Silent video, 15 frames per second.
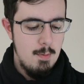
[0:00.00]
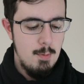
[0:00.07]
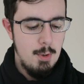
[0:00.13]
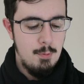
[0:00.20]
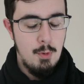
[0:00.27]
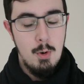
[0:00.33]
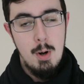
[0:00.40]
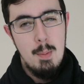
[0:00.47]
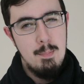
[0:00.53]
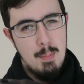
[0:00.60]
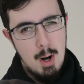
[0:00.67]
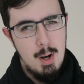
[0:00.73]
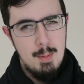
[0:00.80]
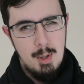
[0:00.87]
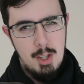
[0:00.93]
was for a
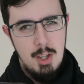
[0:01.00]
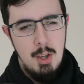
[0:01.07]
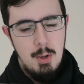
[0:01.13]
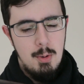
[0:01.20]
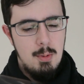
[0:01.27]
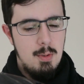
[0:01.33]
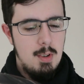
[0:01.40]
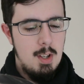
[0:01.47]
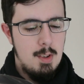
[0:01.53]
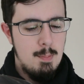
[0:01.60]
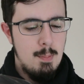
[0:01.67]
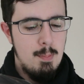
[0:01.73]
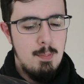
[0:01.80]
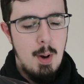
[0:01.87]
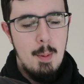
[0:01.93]
barbecue. It's
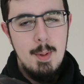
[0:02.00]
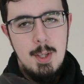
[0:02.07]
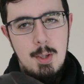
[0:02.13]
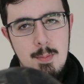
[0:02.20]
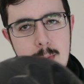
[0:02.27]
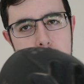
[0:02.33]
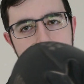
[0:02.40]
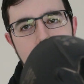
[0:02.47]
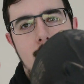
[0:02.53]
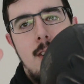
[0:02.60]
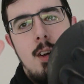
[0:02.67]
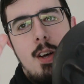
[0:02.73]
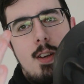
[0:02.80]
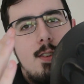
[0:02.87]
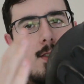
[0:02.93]
barbecue metal,
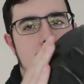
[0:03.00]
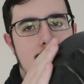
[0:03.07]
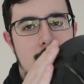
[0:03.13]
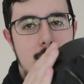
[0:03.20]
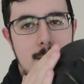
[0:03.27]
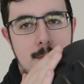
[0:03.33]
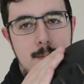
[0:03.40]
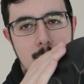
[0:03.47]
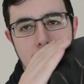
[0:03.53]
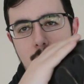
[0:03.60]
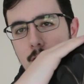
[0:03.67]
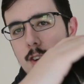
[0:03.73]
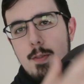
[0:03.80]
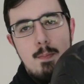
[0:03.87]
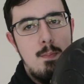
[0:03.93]
so so
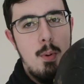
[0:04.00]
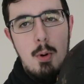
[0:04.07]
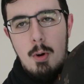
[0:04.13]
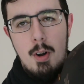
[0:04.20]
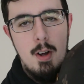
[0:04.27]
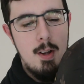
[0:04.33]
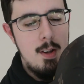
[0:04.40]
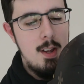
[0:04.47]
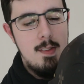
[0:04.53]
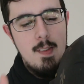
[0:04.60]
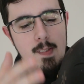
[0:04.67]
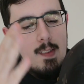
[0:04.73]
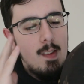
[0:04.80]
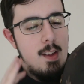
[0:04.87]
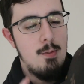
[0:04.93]
you just pour it on.
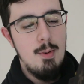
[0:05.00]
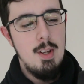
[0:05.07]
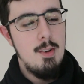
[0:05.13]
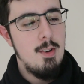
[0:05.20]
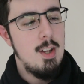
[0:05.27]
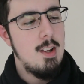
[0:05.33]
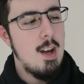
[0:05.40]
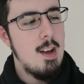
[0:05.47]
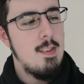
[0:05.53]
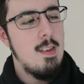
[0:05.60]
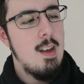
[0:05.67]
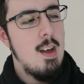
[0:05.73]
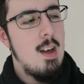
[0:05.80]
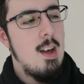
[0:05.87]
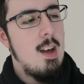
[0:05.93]
It's really, really nice.
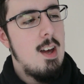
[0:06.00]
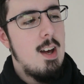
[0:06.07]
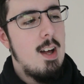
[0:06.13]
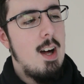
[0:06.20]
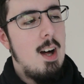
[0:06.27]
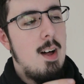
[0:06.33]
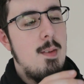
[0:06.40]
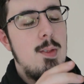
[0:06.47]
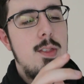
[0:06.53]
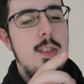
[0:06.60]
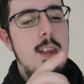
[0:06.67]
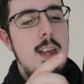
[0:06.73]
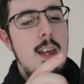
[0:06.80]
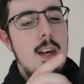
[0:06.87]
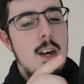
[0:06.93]

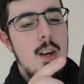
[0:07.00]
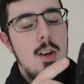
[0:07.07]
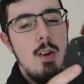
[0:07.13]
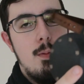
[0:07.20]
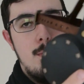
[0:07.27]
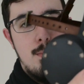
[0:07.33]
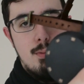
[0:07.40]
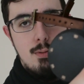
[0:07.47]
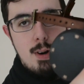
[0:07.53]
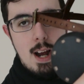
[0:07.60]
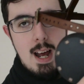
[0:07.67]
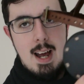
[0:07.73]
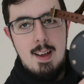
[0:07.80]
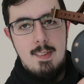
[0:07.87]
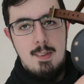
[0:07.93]
The
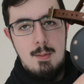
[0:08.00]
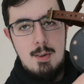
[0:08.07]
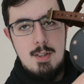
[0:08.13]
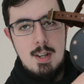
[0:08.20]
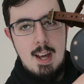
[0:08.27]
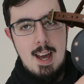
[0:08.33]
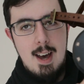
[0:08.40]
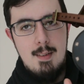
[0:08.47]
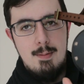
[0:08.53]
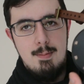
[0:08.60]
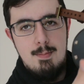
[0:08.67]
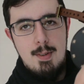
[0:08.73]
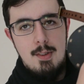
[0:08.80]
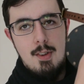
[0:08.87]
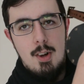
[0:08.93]
brass, which I have
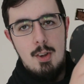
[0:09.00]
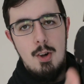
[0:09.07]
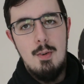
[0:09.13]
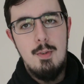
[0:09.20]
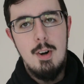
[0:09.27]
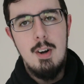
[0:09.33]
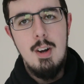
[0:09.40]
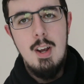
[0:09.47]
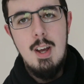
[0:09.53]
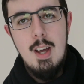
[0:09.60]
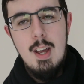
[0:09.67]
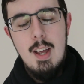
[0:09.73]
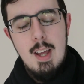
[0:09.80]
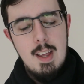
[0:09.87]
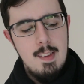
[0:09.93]
just all over,
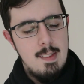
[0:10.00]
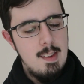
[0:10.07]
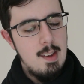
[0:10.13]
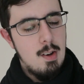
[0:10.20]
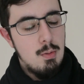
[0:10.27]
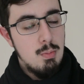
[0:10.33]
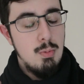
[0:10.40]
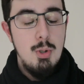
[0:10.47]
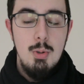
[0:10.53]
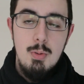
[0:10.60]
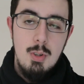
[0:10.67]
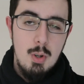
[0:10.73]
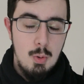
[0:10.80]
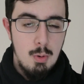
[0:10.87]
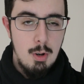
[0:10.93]
is a
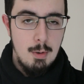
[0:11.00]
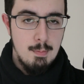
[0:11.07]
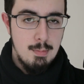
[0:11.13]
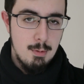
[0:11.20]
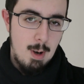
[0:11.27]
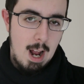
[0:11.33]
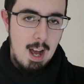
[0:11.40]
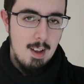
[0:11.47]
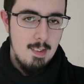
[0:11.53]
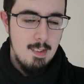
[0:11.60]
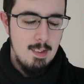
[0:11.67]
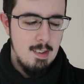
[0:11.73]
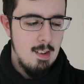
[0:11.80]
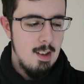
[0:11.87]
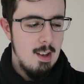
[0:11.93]
Rune Lord
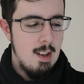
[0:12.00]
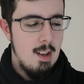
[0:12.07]
brass,